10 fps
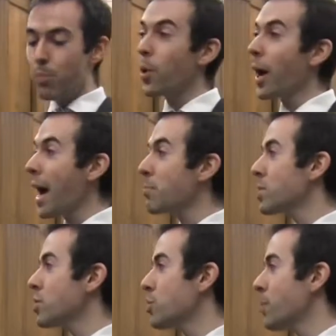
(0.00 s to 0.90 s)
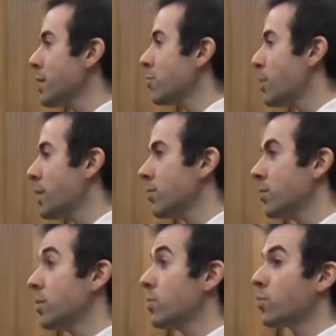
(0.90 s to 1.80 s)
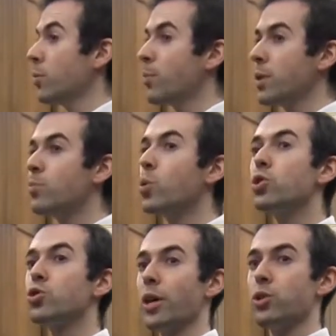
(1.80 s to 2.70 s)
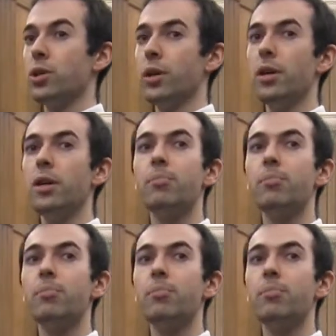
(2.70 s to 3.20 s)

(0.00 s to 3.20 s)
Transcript: Perhaps she might have benefited from a bit more structure,